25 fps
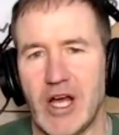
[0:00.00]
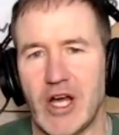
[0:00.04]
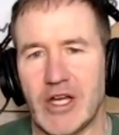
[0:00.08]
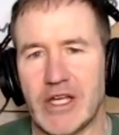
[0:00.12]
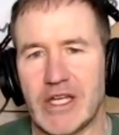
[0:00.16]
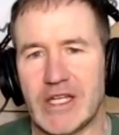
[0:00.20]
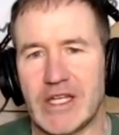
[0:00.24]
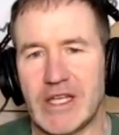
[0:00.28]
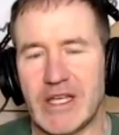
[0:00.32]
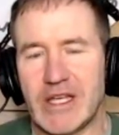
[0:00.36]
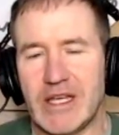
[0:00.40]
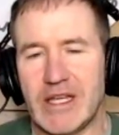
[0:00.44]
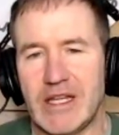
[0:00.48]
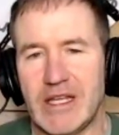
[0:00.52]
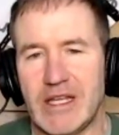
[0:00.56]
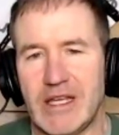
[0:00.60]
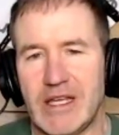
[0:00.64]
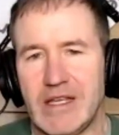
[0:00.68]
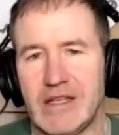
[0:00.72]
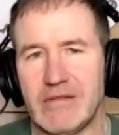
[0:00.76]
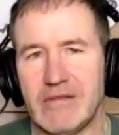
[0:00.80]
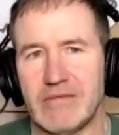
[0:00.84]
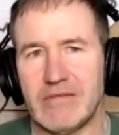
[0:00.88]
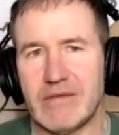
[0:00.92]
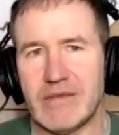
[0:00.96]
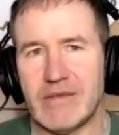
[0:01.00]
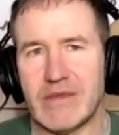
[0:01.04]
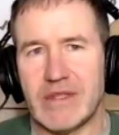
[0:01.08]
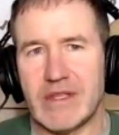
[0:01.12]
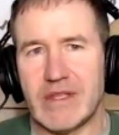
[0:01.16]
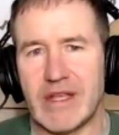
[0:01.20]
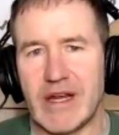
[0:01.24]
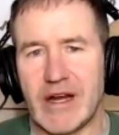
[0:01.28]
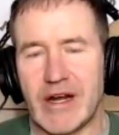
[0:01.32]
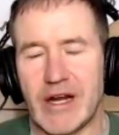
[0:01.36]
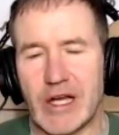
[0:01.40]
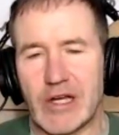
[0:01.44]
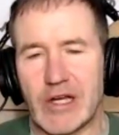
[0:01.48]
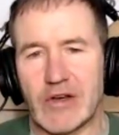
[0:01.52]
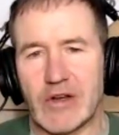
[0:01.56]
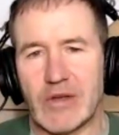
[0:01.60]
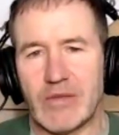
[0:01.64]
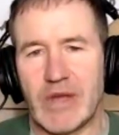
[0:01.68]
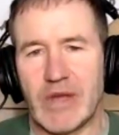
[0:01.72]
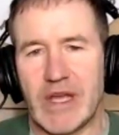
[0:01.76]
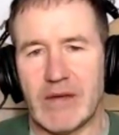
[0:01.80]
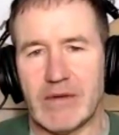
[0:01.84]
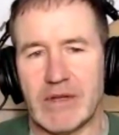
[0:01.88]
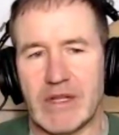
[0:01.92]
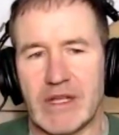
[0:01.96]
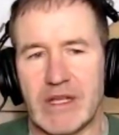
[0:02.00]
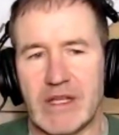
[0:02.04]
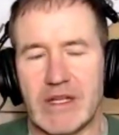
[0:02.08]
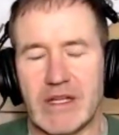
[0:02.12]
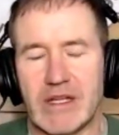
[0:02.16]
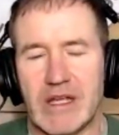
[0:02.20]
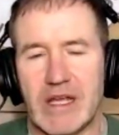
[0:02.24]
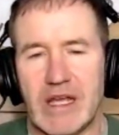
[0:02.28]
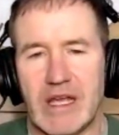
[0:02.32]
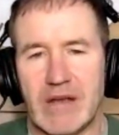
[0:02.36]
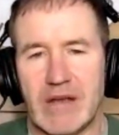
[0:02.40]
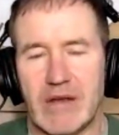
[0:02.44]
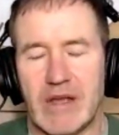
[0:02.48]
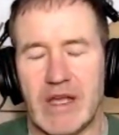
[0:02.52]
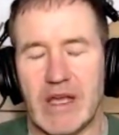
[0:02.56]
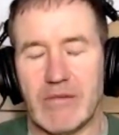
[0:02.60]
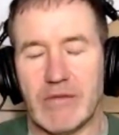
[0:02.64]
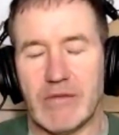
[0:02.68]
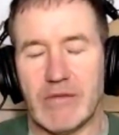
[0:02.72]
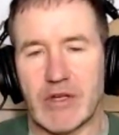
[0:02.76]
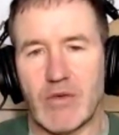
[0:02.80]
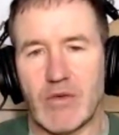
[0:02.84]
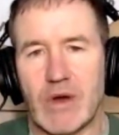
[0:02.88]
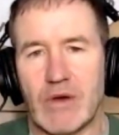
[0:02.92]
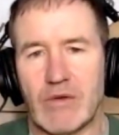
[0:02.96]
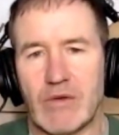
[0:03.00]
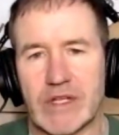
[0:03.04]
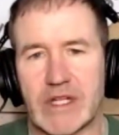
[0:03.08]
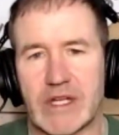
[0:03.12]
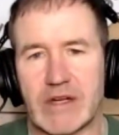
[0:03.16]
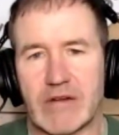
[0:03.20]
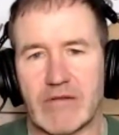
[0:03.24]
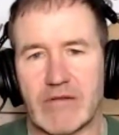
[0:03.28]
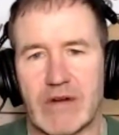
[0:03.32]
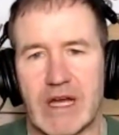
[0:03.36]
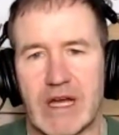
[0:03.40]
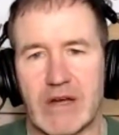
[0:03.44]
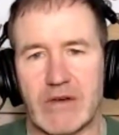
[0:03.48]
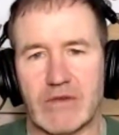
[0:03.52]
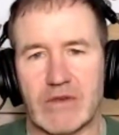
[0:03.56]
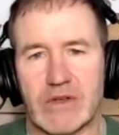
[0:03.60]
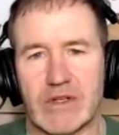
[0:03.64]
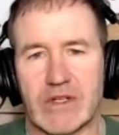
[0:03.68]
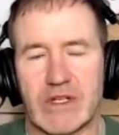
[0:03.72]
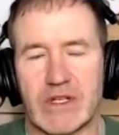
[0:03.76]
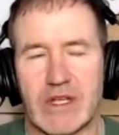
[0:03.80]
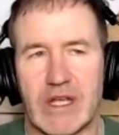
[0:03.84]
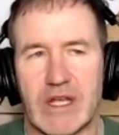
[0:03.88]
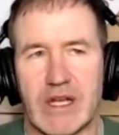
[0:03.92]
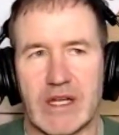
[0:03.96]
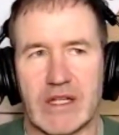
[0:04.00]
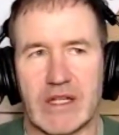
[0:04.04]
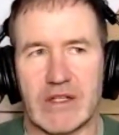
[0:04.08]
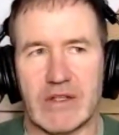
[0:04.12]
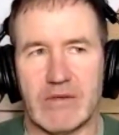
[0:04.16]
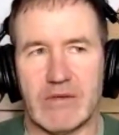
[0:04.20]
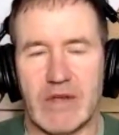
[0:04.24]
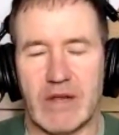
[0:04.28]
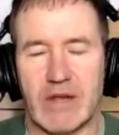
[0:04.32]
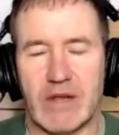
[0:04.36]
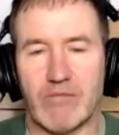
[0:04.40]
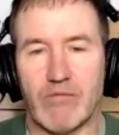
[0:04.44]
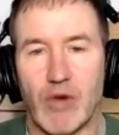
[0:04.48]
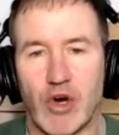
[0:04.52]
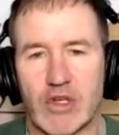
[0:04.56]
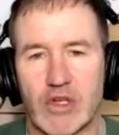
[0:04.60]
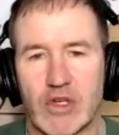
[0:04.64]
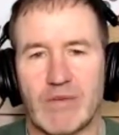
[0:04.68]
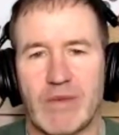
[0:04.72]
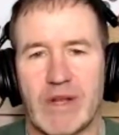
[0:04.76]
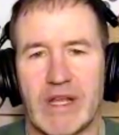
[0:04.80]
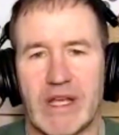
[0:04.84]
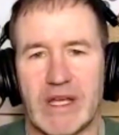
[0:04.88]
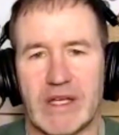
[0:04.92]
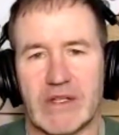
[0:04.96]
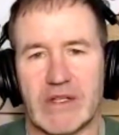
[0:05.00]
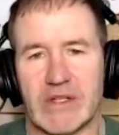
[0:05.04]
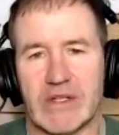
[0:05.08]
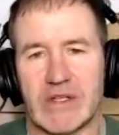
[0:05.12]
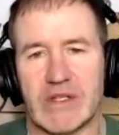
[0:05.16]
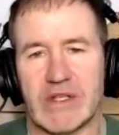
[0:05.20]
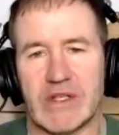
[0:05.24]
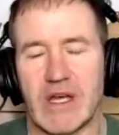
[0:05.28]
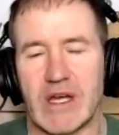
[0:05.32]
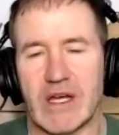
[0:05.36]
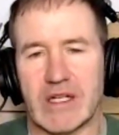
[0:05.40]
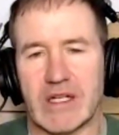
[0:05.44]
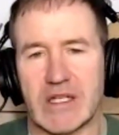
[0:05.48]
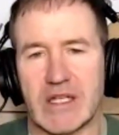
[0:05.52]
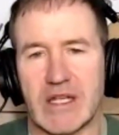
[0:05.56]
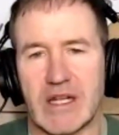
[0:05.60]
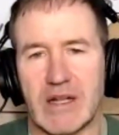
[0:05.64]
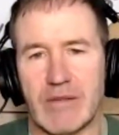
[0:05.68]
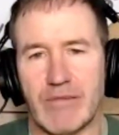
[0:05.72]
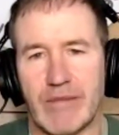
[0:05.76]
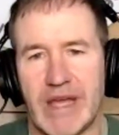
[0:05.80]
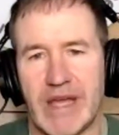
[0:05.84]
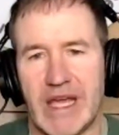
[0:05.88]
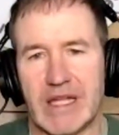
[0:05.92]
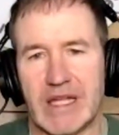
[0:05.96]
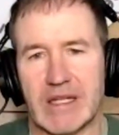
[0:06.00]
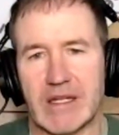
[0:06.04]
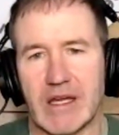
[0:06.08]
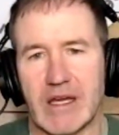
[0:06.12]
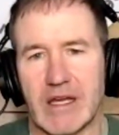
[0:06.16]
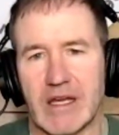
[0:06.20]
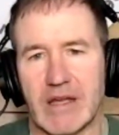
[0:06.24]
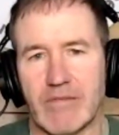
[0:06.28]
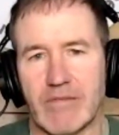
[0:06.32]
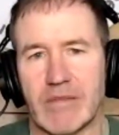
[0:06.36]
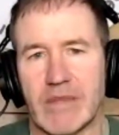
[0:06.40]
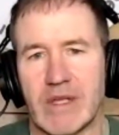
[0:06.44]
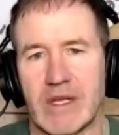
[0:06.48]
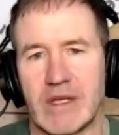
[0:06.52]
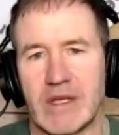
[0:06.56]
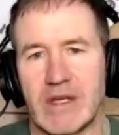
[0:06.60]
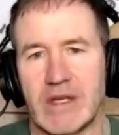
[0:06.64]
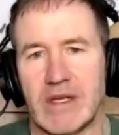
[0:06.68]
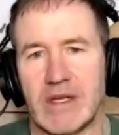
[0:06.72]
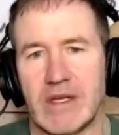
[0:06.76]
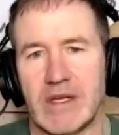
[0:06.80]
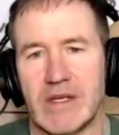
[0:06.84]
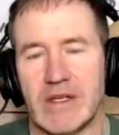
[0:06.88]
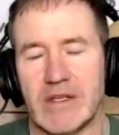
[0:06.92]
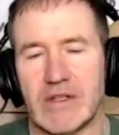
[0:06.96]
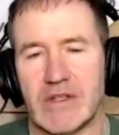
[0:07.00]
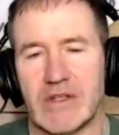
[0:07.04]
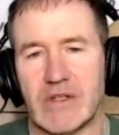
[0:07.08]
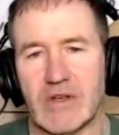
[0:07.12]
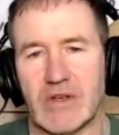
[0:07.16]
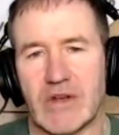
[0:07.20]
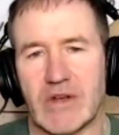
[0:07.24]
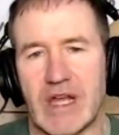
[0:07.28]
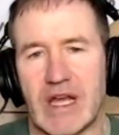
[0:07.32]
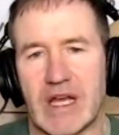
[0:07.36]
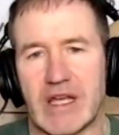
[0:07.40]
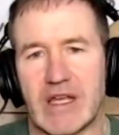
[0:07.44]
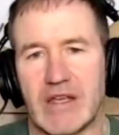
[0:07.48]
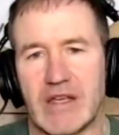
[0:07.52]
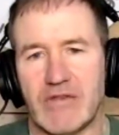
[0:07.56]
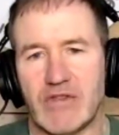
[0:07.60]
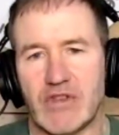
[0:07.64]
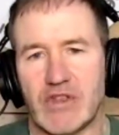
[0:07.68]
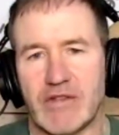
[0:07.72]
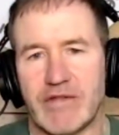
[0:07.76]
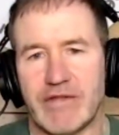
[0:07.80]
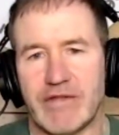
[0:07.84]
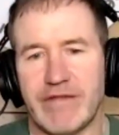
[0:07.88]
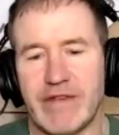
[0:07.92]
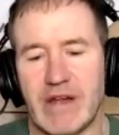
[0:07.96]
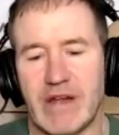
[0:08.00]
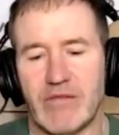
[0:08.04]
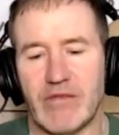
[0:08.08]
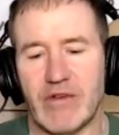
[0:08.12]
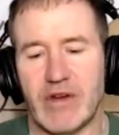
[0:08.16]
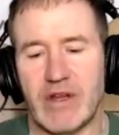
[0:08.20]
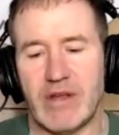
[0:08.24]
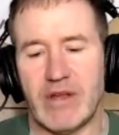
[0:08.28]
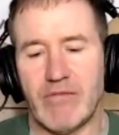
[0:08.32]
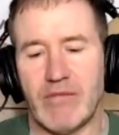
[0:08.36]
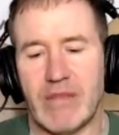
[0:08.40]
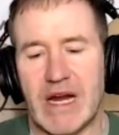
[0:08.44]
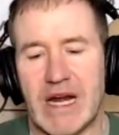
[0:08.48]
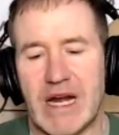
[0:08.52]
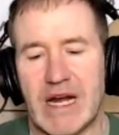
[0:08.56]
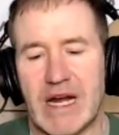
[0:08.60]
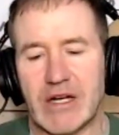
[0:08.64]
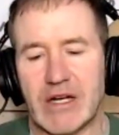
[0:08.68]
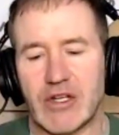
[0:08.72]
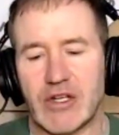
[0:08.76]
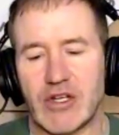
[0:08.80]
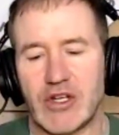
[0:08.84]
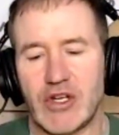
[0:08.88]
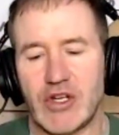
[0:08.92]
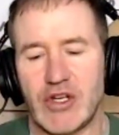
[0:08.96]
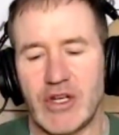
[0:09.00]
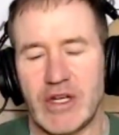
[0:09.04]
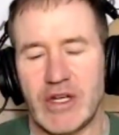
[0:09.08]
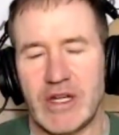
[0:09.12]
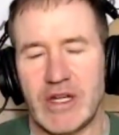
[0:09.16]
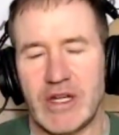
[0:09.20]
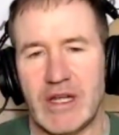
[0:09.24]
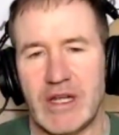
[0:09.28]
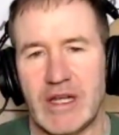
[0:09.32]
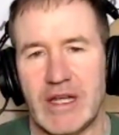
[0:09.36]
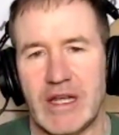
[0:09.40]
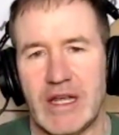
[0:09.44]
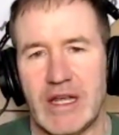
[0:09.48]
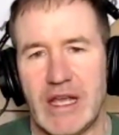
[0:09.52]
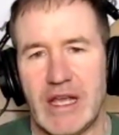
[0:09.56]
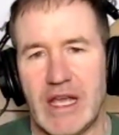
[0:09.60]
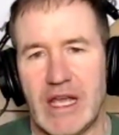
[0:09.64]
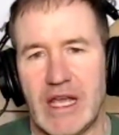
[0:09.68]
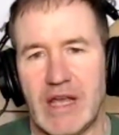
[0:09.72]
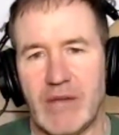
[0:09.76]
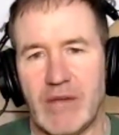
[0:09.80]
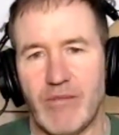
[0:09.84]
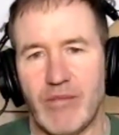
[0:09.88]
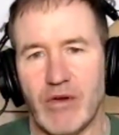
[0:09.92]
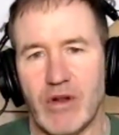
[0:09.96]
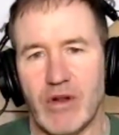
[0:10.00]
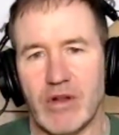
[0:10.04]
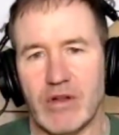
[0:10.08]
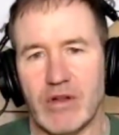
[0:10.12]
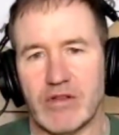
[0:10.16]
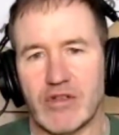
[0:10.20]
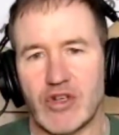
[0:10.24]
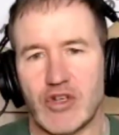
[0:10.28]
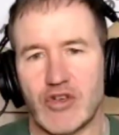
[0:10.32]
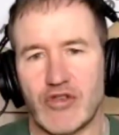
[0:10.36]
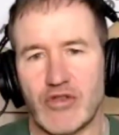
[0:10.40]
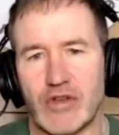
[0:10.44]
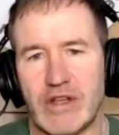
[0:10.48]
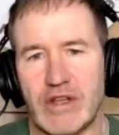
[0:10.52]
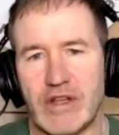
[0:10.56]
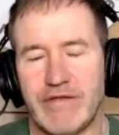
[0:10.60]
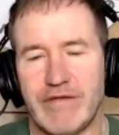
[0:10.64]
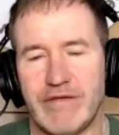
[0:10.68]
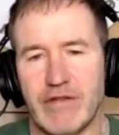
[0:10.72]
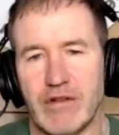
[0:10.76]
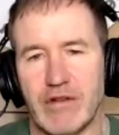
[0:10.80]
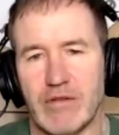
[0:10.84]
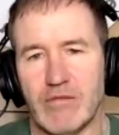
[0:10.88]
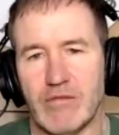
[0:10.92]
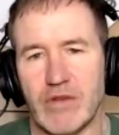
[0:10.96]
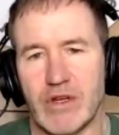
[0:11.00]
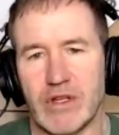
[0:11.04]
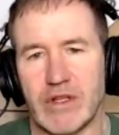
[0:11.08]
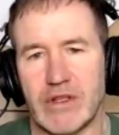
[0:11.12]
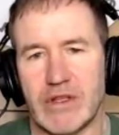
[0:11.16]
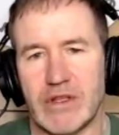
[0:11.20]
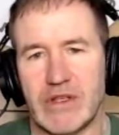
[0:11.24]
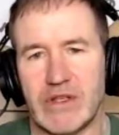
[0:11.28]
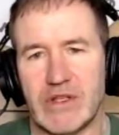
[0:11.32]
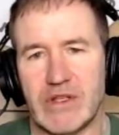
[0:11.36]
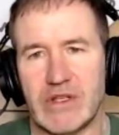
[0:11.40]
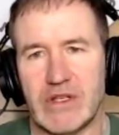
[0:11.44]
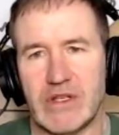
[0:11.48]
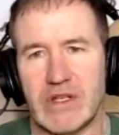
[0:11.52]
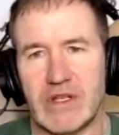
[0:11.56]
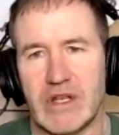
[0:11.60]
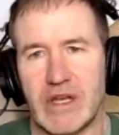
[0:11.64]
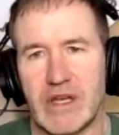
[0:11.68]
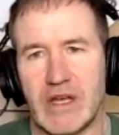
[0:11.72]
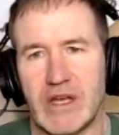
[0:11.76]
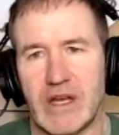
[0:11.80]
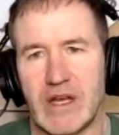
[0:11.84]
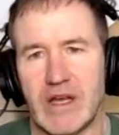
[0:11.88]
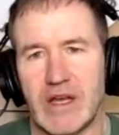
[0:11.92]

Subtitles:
ideally they're not going to be able to go out into the ground in most places until May time. So that gives you February, March, April, 3 full months